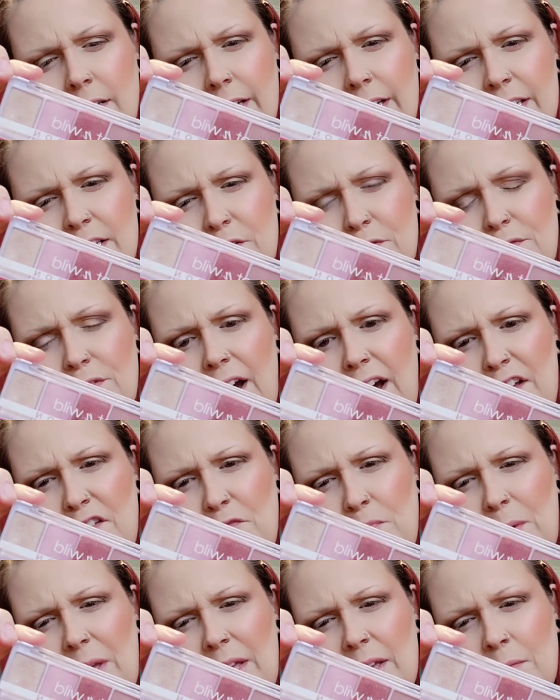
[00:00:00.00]
It's a
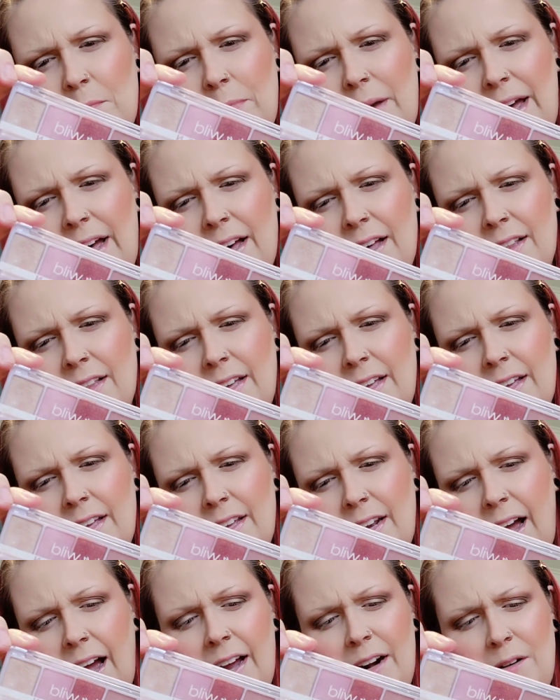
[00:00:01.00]
5-pan
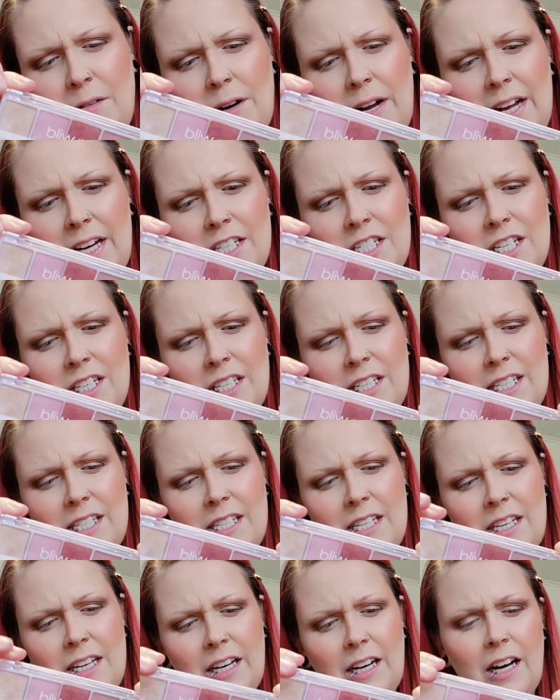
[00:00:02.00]
palette. I don't actually
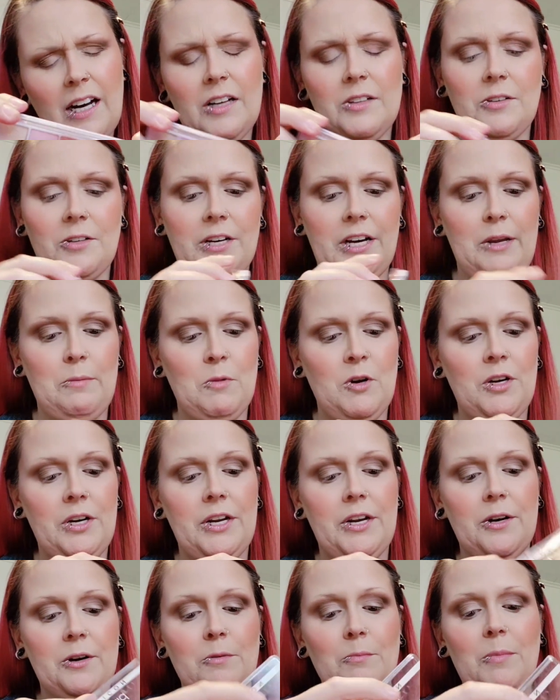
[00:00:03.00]
see a color name on
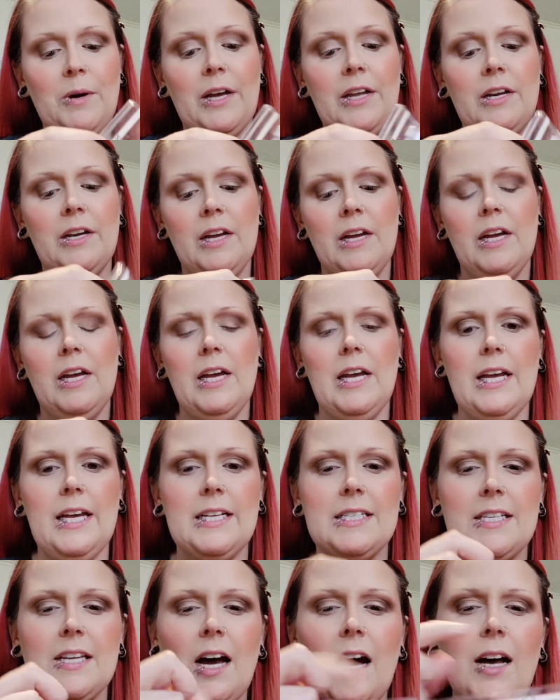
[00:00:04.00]
here, but
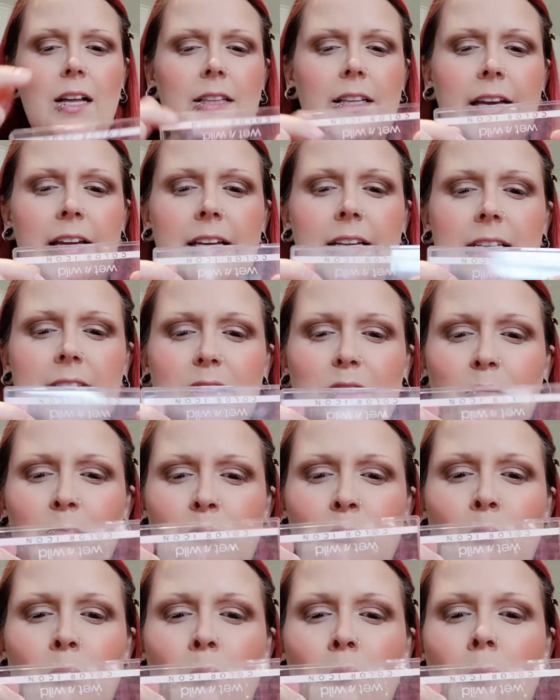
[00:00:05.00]
it's got like
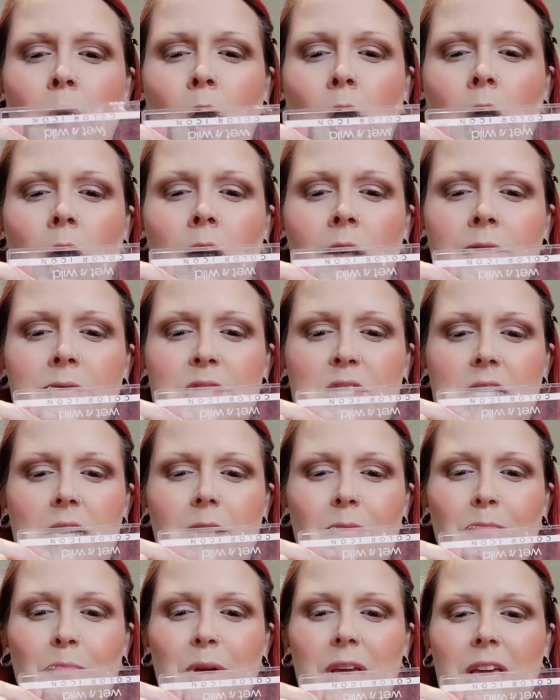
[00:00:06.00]
some mauves
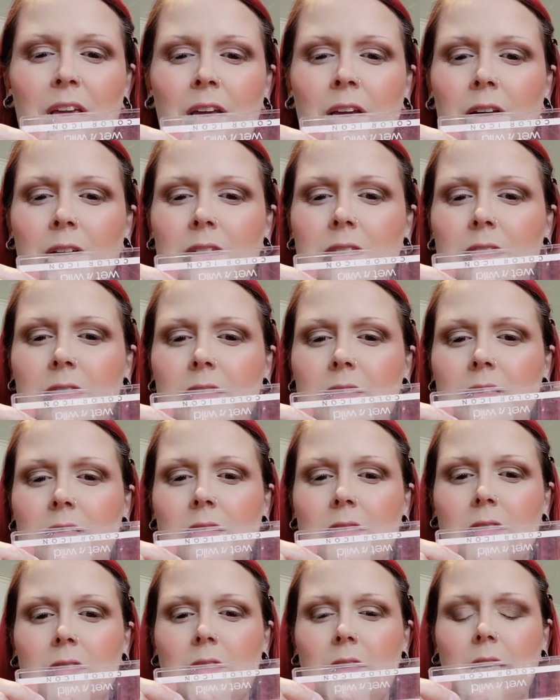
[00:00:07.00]
and pinks,
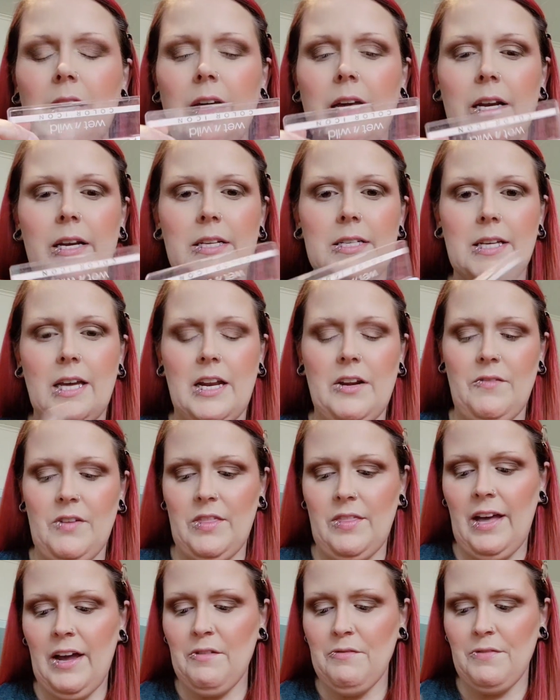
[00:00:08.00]
and it's kind of
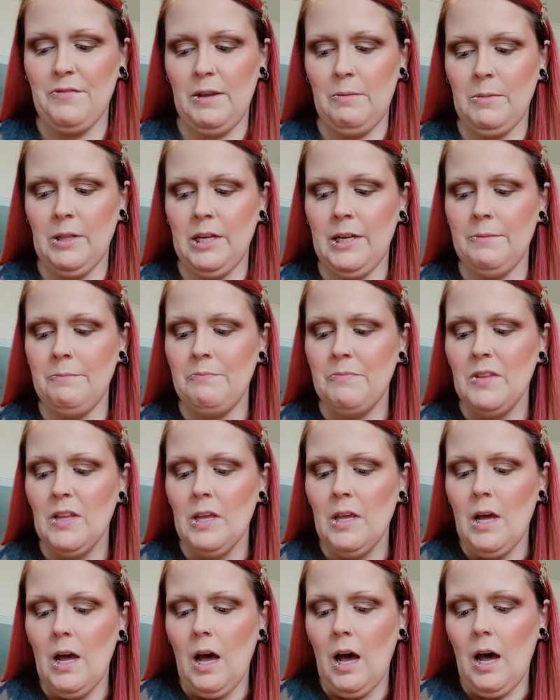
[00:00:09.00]
in that family.
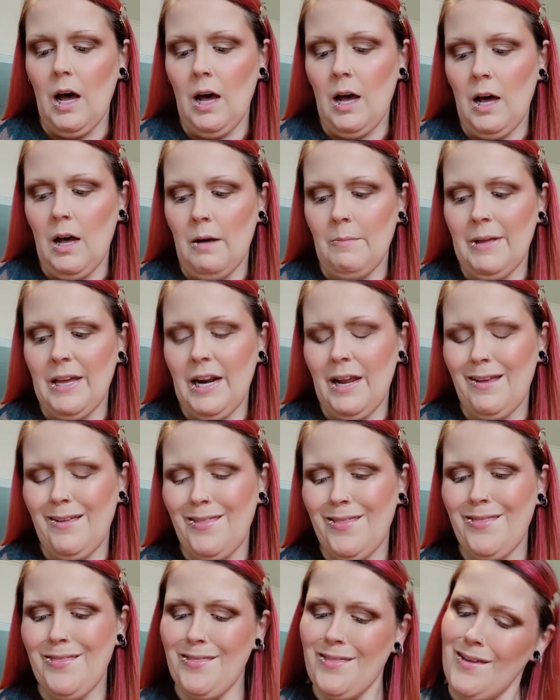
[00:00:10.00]
And I
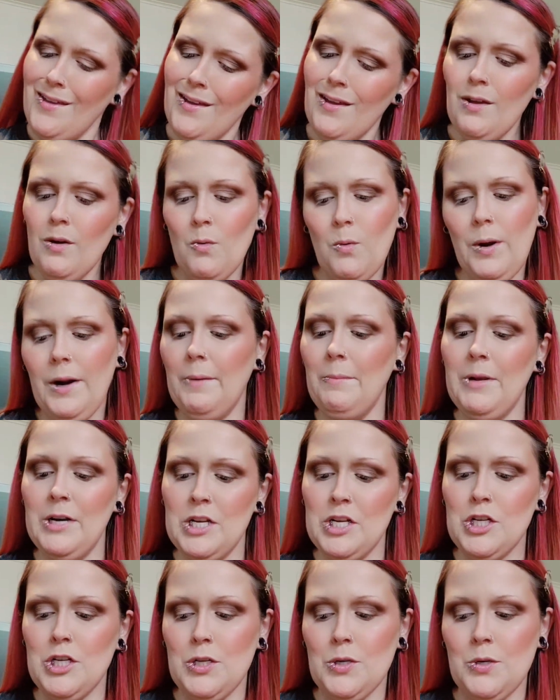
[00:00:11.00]
think what I'm going
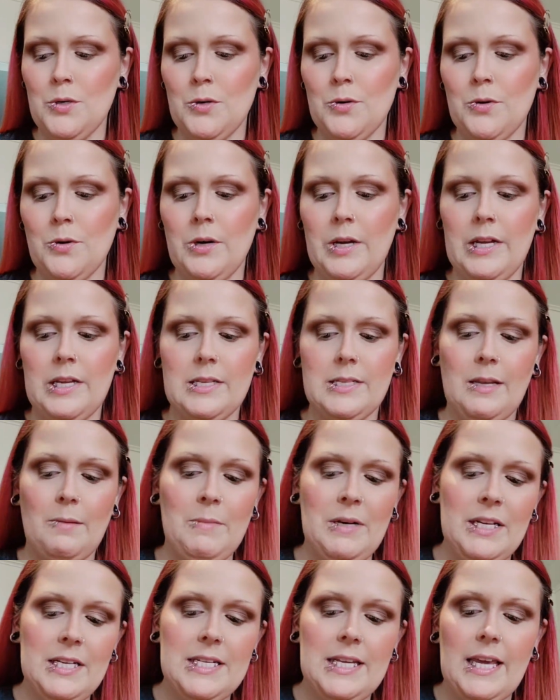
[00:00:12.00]
to do is I'm
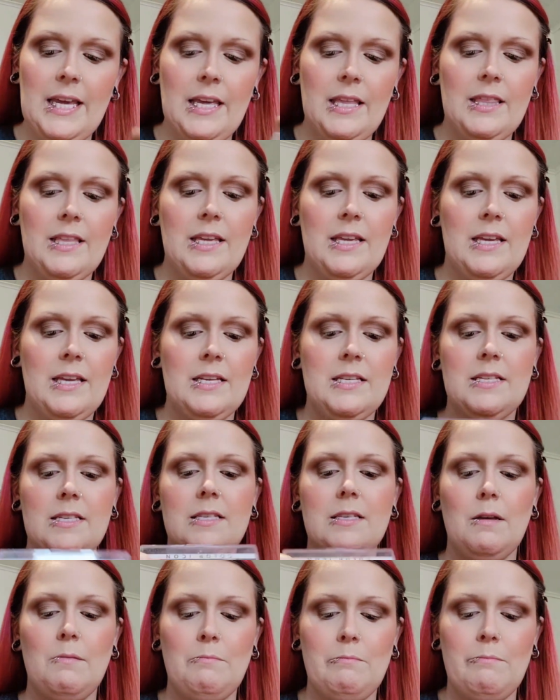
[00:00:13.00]
going to take
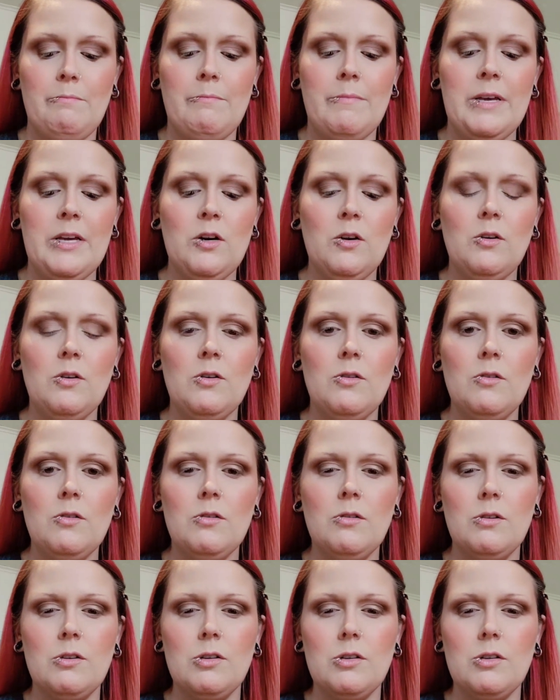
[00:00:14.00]
this middle